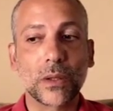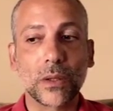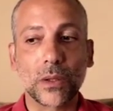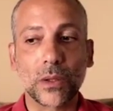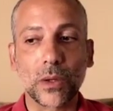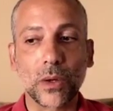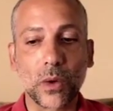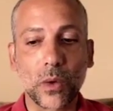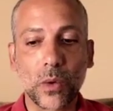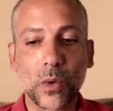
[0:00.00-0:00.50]

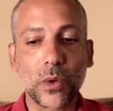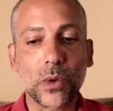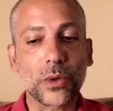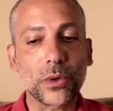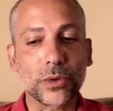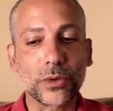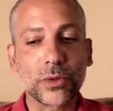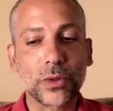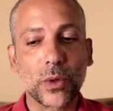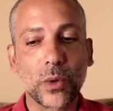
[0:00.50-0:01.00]
the
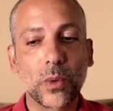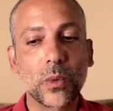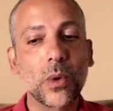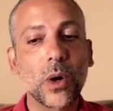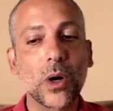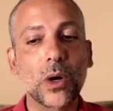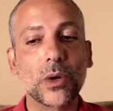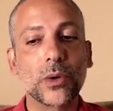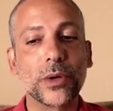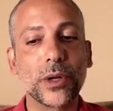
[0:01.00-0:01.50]
Course
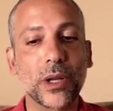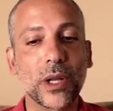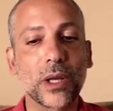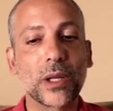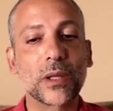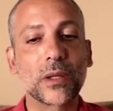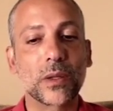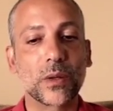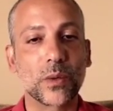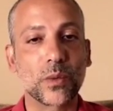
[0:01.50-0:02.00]
quote,
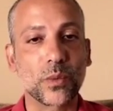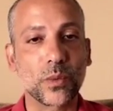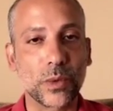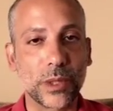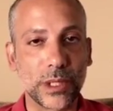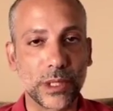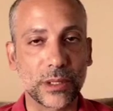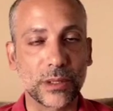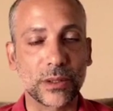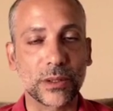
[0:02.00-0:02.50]
"Nothing
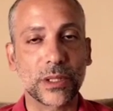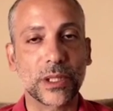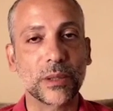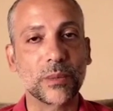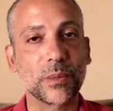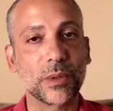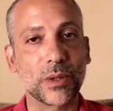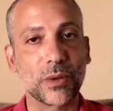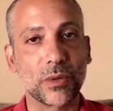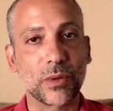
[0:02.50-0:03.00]
real
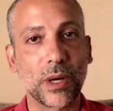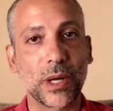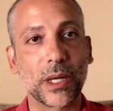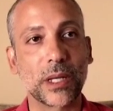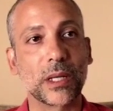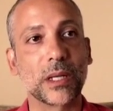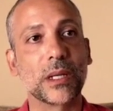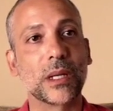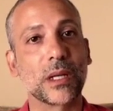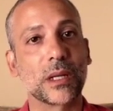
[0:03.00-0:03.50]
can be
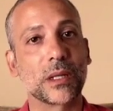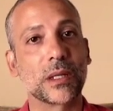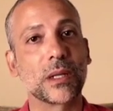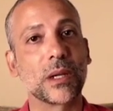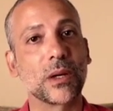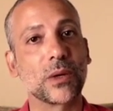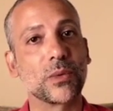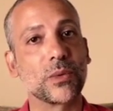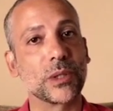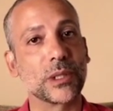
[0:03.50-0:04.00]
threatened, nothing
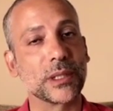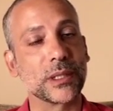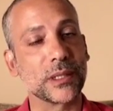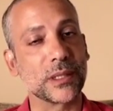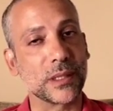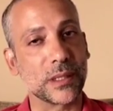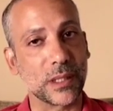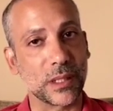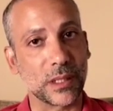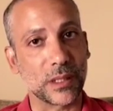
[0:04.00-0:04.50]
unreal
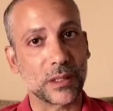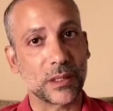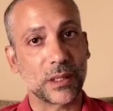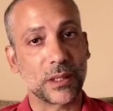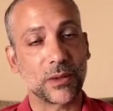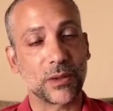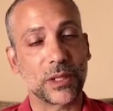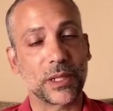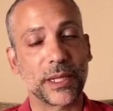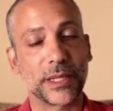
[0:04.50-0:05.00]
exists,
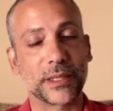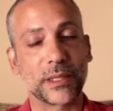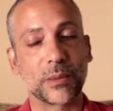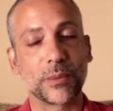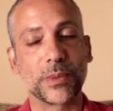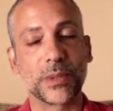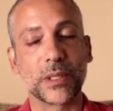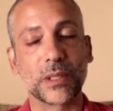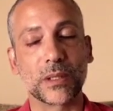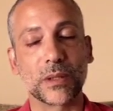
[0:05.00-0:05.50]
herein lies the
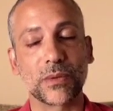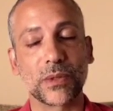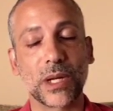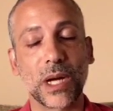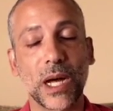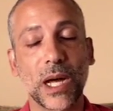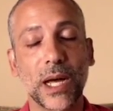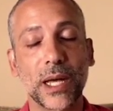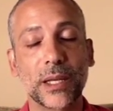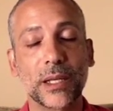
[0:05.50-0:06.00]
peace of
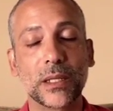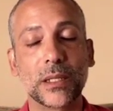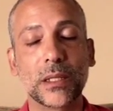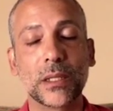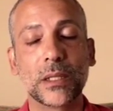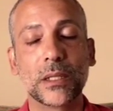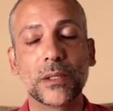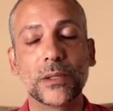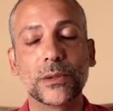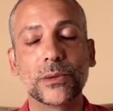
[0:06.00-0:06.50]
God,"
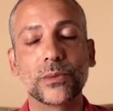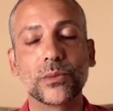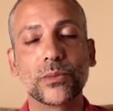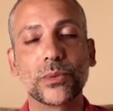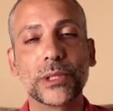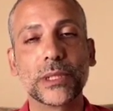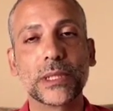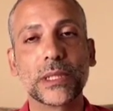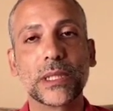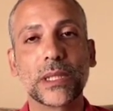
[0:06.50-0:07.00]

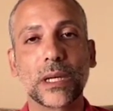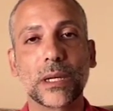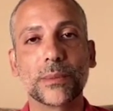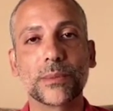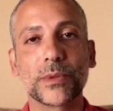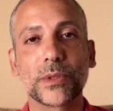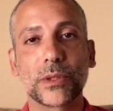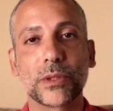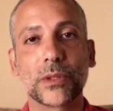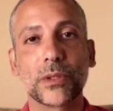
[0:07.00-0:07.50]
really
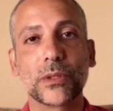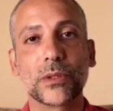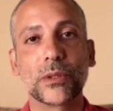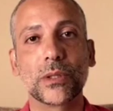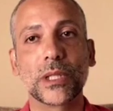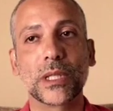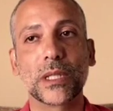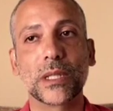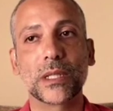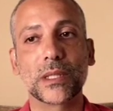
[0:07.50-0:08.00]
comes through
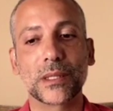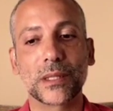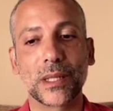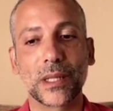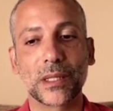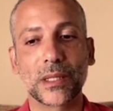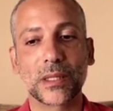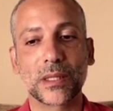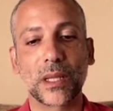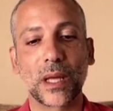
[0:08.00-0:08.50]
in the
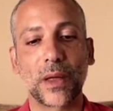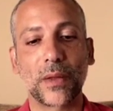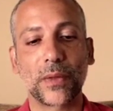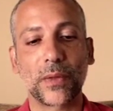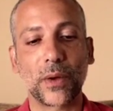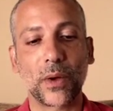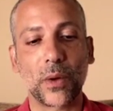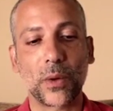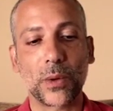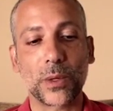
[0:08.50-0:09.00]
sense that
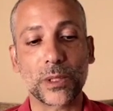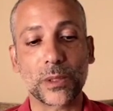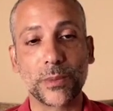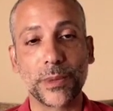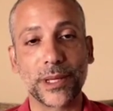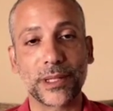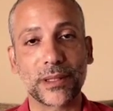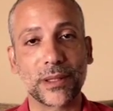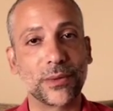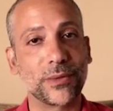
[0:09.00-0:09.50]
the Course
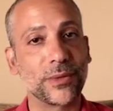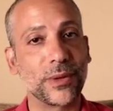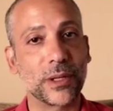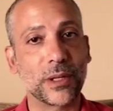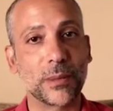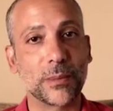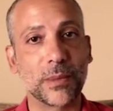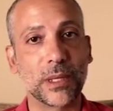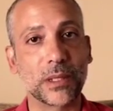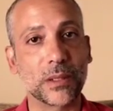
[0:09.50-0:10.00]
makes the
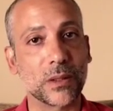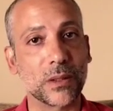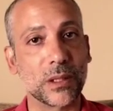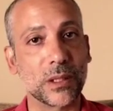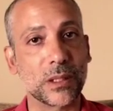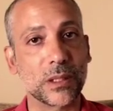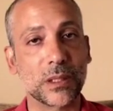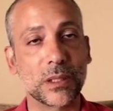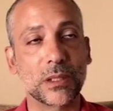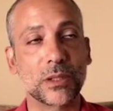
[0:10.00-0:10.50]
fundamental
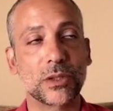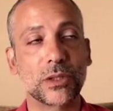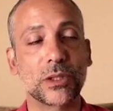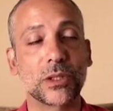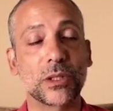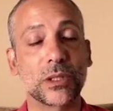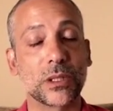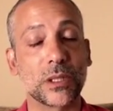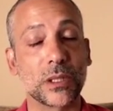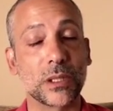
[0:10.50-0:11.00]

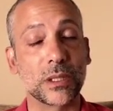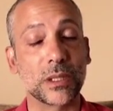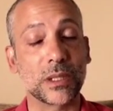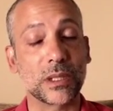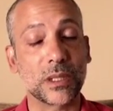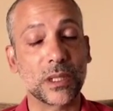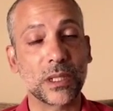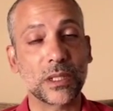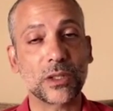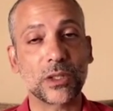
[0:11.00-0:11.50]

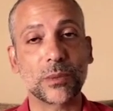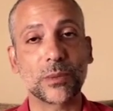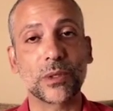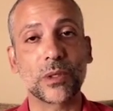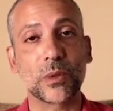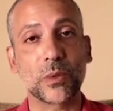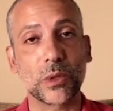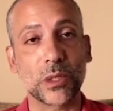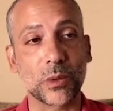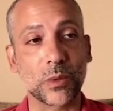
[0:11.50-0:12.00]
distinction
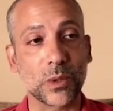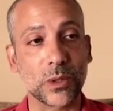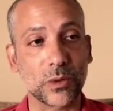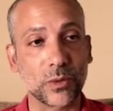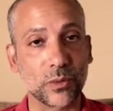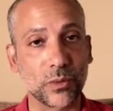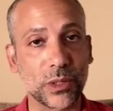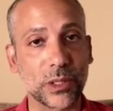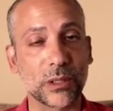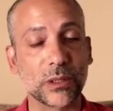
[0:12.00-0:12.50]
between what's
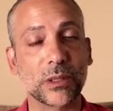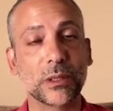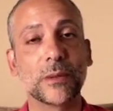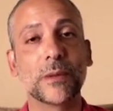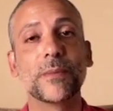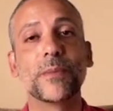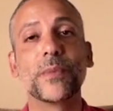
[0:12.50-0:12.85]
real